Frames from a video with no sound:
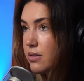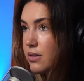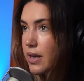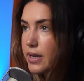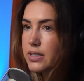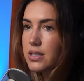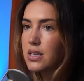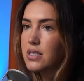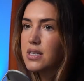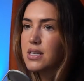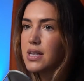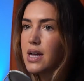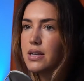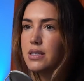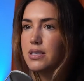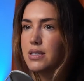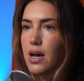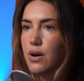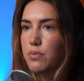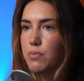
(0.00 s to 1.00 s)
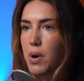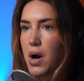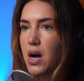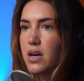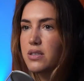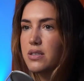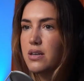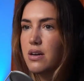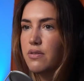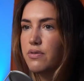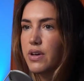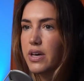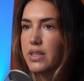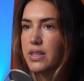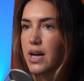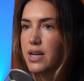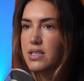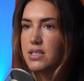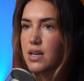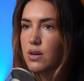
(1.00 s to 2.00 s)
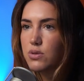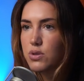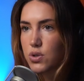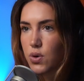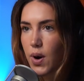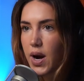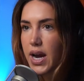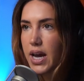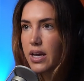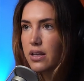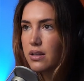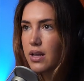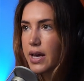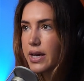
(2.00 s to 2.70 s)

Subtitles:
Like, doesn't that sound positive? Like, that sounds great.